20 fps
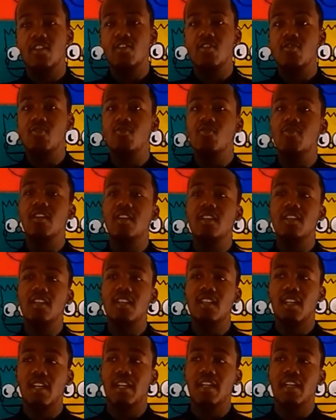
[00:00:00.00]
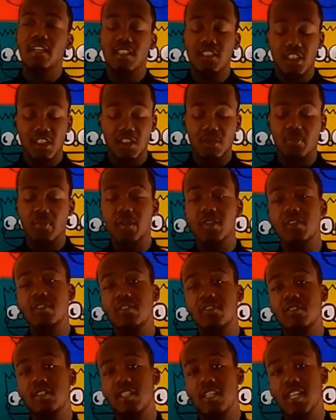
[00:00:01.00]
you really, like, it's a
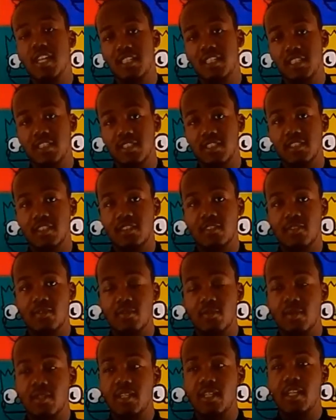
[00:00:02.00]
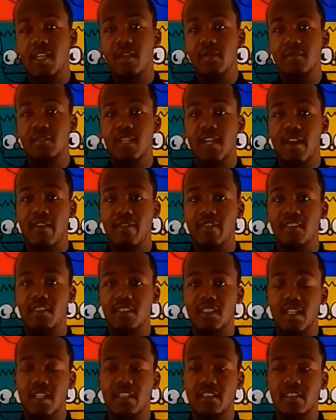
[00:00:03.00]
spiritual connection when it comes to having
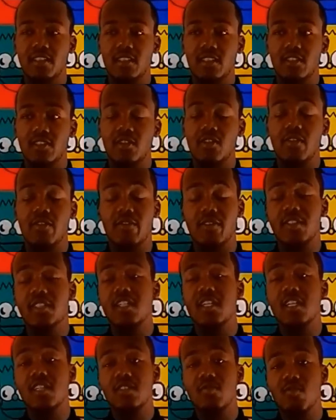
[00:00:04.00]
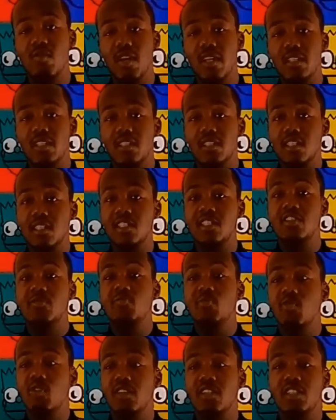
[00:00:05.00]
sex. So if his kids watching this is
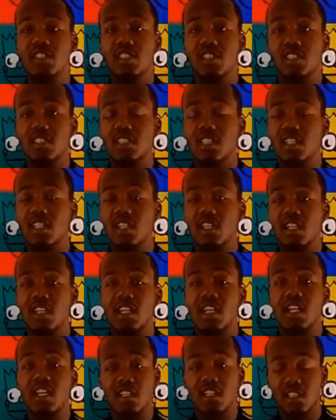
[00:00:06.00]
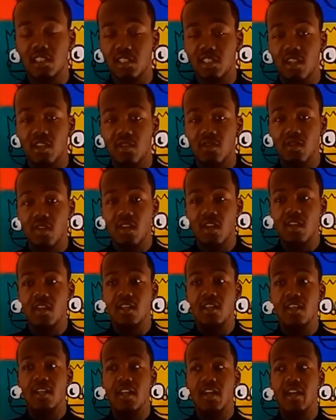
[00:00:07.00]
more than just sticking your dick in the jump,
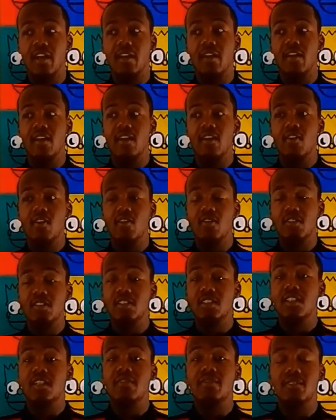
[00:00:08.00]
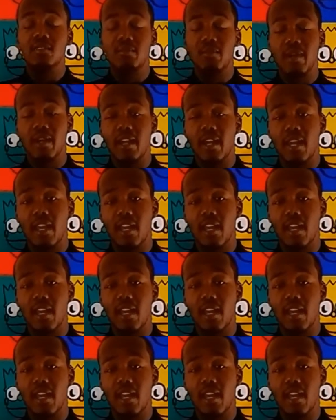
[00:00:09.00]
like, or just giving somebody